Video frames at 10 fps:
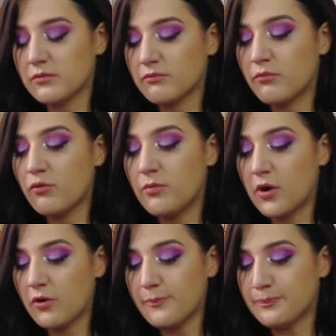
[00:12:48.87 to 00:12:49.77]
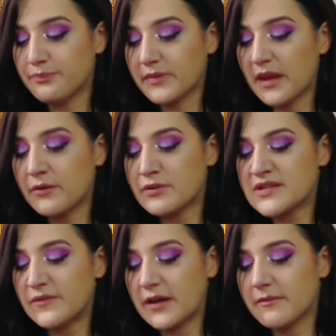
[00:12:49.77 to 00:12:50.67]
Mont Blanc, Eros
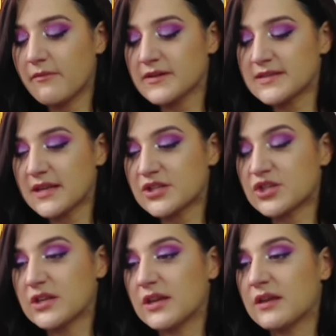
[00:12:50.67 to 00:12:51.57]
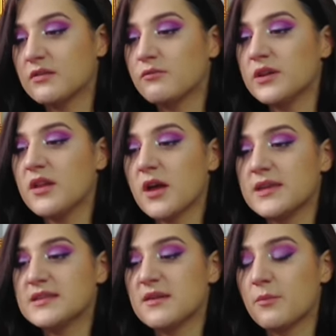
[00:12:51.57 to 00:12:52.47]
Flame, Versace, and the winner
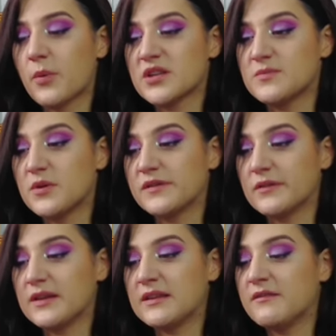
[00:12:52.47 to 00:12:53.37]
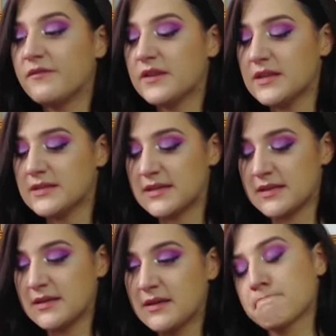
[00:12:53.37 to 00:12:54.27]
is Boss Bottle
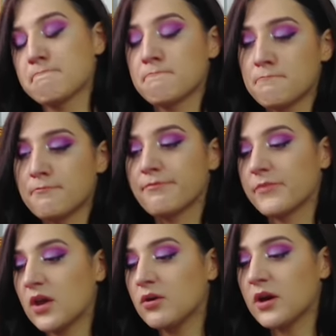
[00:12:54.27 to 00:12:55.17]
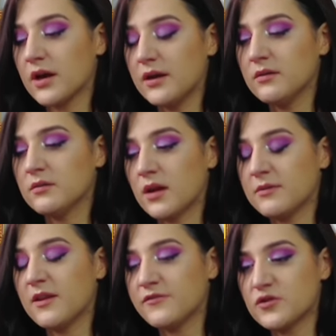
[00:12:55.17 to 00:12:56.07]
Infinity. Okay, I
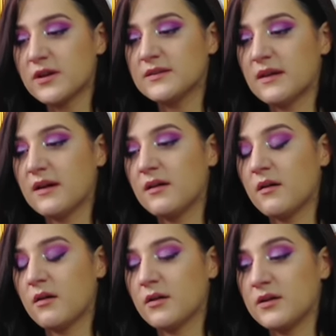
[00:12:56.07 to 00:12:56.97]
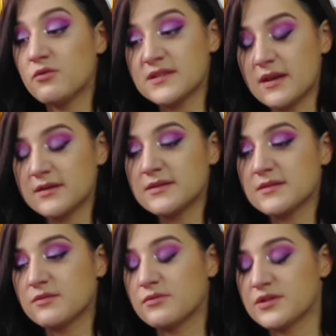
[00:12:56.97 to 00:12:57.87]
mean, I've tried that. Uh, it was nice.
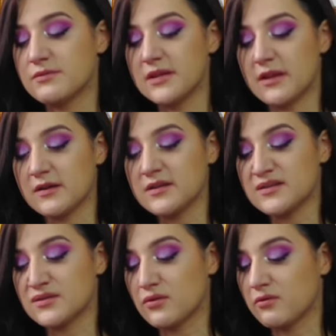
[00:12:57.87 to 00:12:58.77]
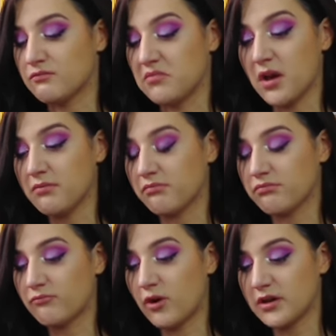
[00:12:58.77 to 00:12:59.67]
It was really nice. So, yeah,
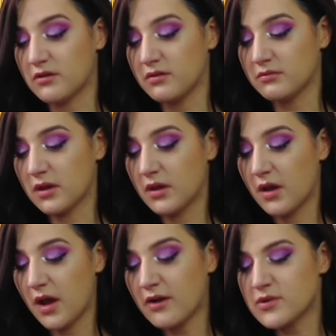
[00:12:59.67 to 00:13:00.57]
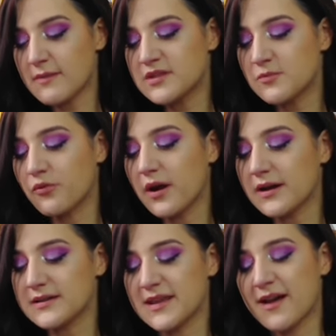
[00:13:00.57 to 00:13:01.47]
why not? I, am
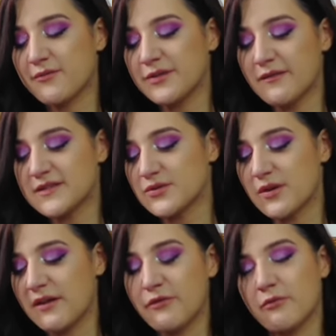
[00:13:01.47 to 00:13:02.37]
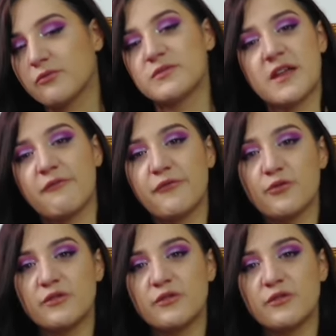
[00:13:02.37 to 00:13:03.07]
surprised. I would have so everyone would have voted